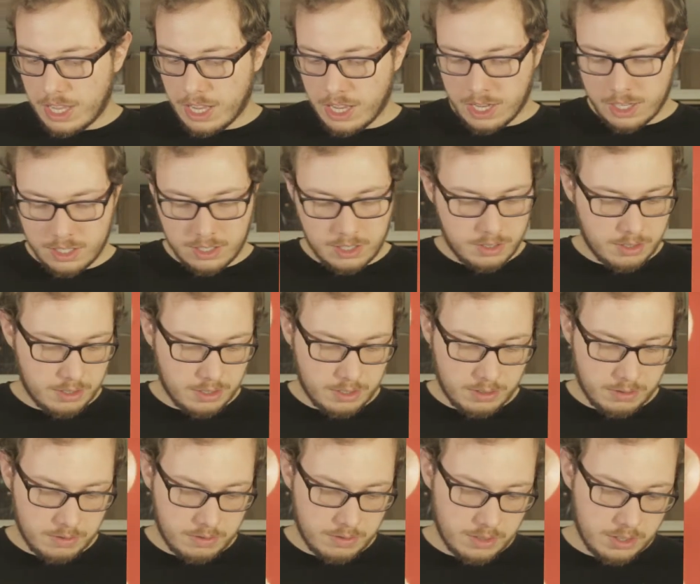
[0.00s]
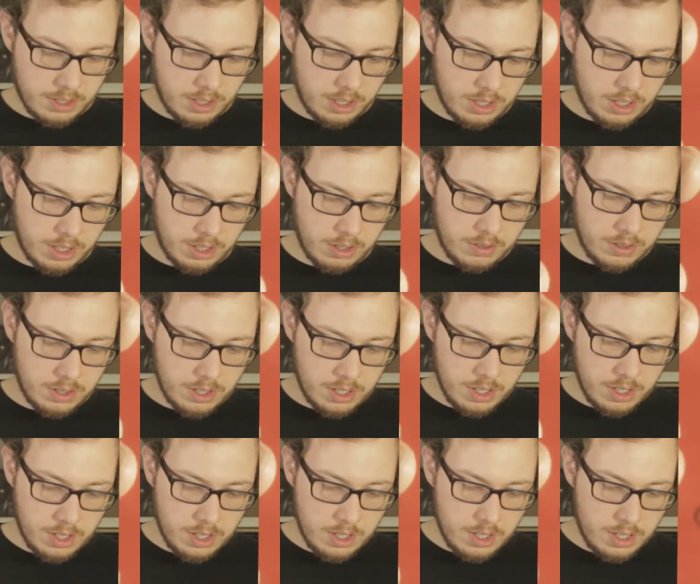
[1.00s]
has a, you know,
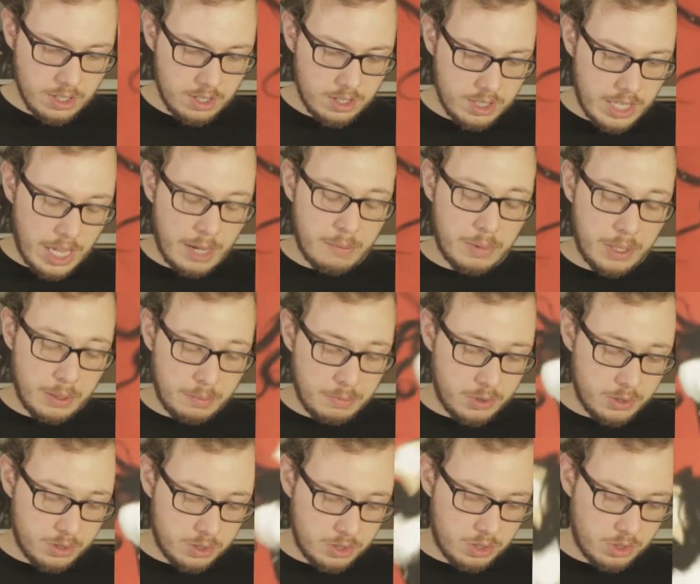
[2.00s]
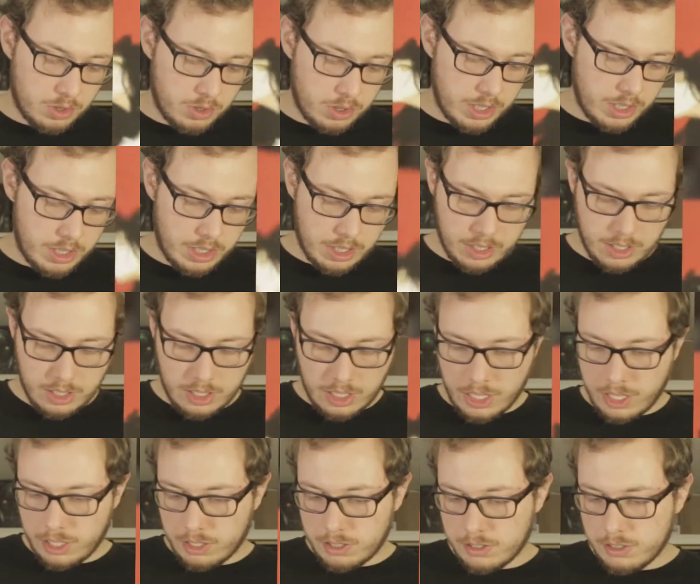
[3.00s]
that people enjoy, and
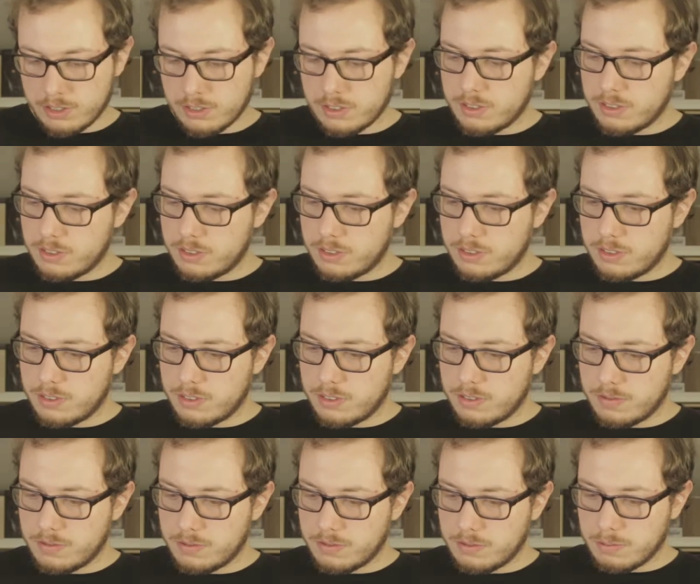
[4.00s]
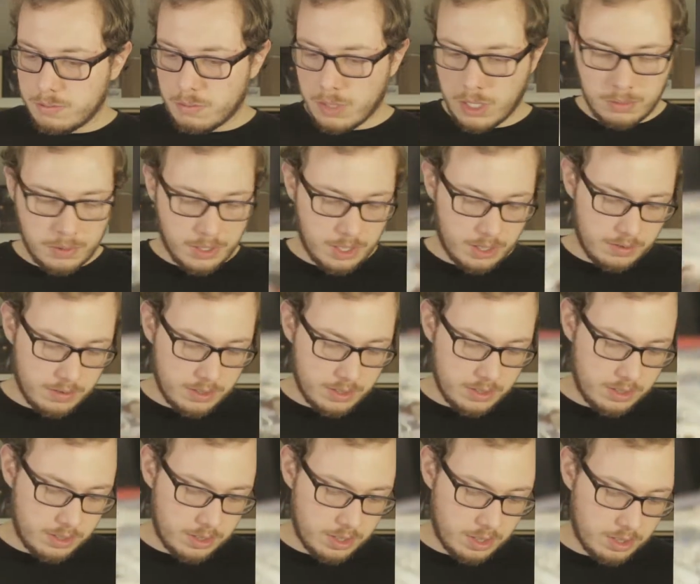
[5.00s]
that maybe even
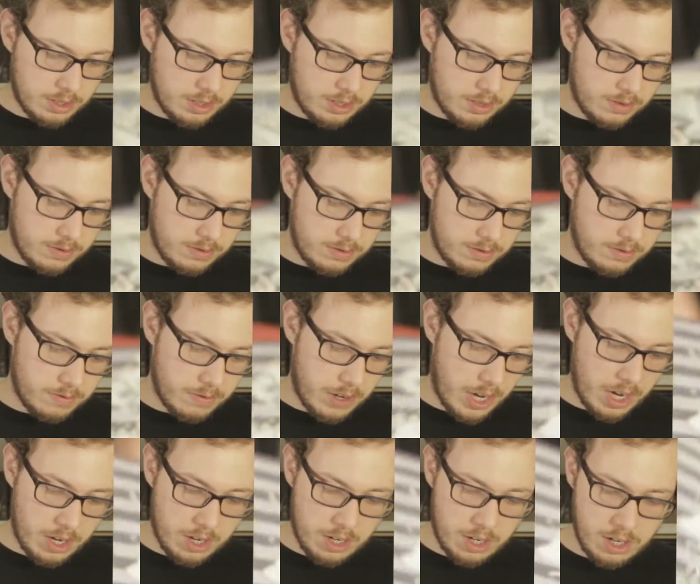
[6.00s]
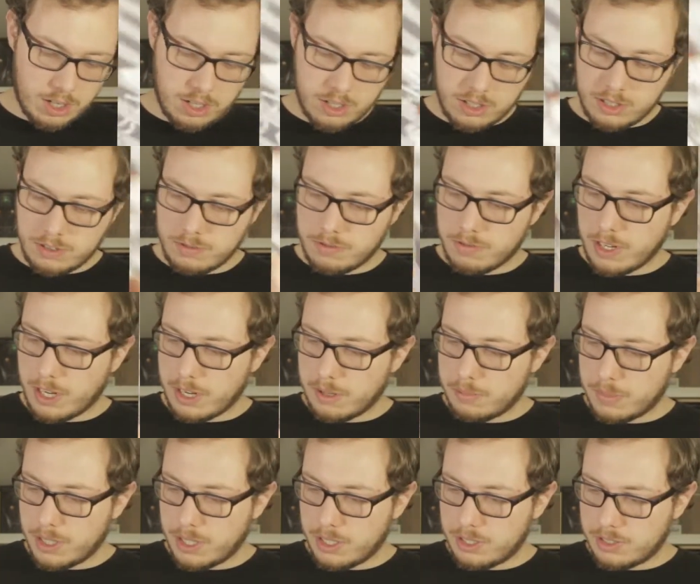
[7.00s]
there's fan art and fan
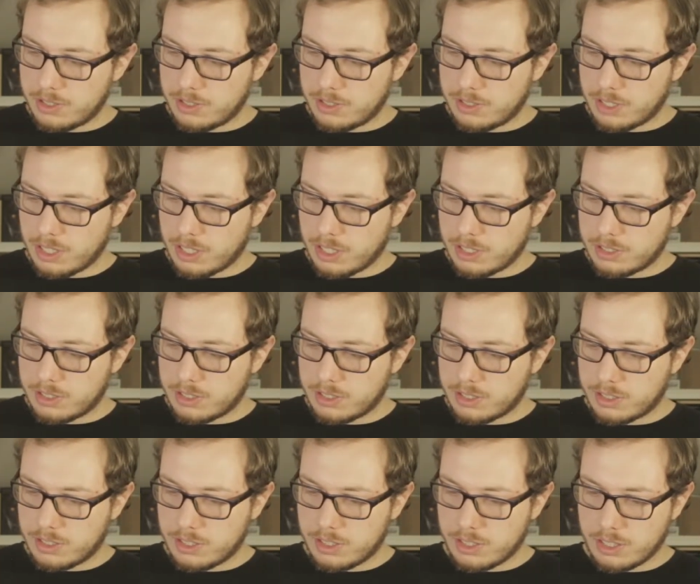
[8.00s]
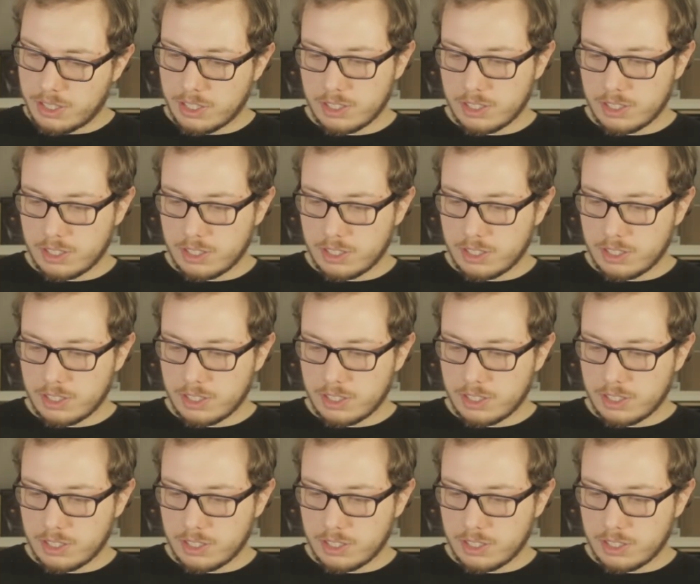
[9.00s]
base that's